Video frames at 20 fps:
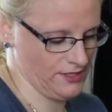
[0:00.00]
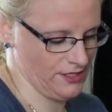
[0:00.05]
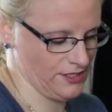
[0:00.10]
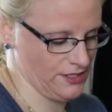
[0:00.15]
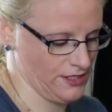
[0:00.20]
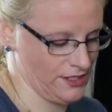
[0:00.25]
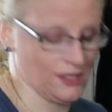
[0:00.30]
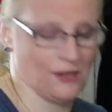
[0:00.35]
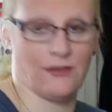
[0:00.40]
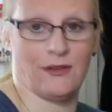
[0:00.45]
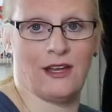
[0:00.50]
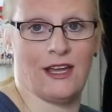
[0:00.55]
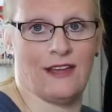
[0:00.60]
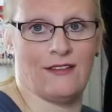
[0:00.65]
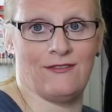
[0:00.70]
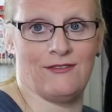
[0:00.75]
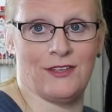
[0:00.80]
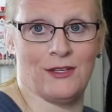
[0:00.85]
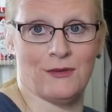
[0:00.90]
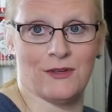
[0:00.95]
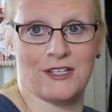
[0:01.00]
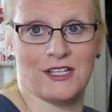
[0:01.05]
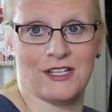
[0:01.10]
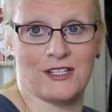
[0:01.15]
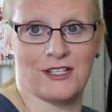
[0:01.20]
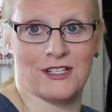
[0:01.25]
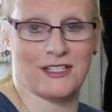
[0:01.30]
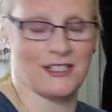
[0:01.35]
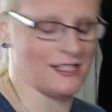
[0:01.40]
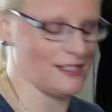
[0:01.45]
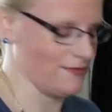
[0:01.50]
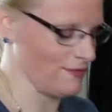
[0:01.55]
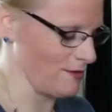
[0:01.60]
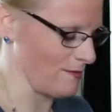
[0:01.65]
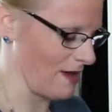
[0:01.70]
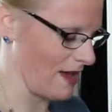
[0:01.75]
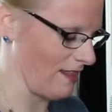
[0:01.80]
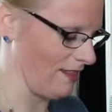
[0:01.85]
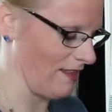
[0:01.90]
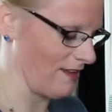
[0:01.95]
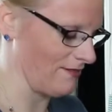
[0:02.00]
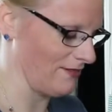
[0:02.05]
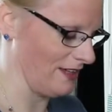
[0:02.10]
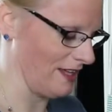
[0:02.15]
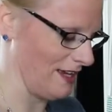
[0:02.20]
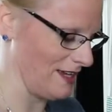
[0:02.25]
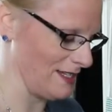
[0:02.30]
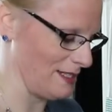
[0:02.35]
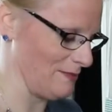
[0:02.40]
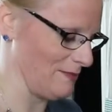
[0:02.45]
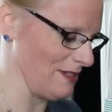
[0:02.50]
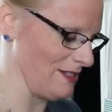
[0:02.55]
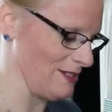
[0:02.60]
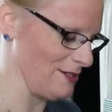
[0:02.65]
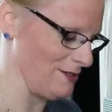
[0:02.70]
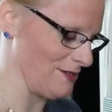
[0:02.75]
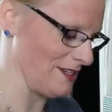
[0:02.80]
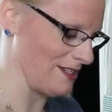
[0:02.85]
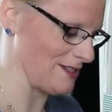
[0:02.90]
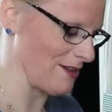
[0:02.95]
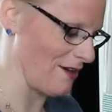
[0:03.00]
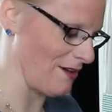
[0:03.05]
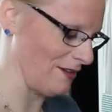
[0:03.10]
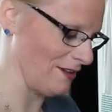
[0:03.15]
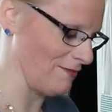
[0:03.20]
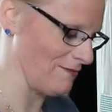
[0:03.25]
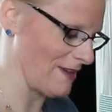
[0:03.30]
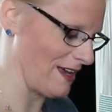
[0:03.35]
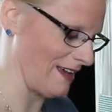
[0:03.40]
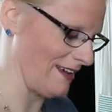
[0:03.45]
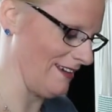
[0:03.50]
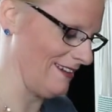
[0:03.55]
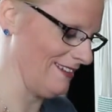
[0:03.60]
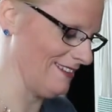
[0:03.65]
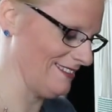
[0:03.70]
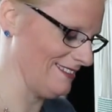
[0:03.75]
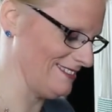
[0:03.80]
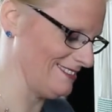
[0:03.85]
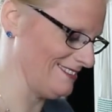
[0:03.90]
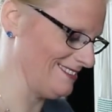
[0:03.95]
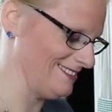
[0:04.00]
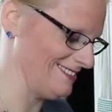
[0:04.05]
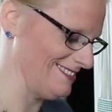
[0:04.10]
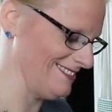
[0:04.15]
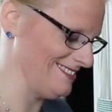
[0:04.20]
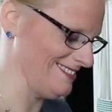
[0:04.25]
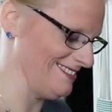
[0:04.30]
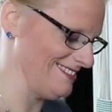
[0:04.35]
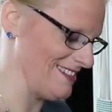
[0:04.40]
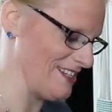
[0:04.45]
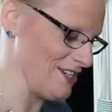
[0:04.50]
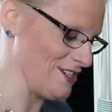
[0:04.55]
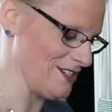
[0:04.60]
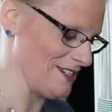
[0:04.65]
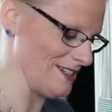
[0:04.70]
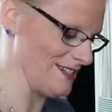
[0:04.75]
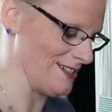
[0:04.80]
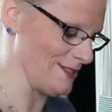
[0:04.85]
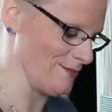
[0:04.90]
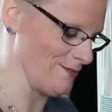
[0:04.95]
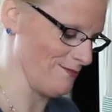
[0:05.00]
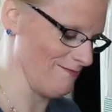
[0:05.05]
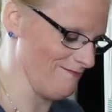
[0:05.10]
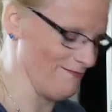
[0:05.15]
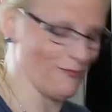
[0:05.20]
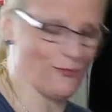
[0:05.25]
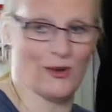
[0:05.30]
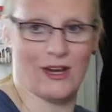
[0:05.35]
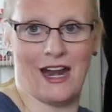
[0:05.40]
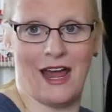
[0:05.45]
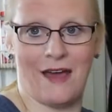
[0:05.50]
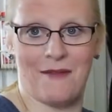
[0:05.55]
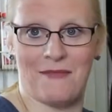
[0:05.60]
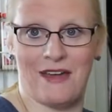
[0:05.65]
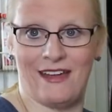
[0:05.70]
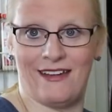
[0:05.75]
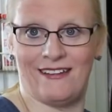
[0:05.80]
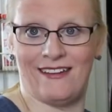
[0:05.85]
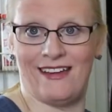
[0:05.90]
to create fewer dishes for my lovely husband who does all of my dishes when I make